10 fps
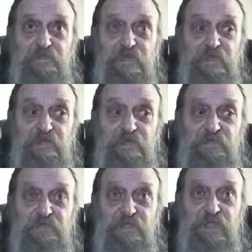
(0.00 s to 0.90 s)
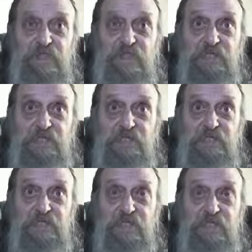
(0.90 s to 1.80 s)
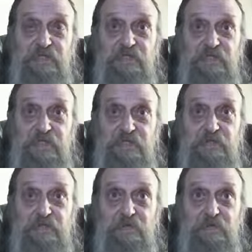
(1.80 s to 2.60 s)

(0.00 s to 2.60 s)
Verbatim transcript: who Jesus does know,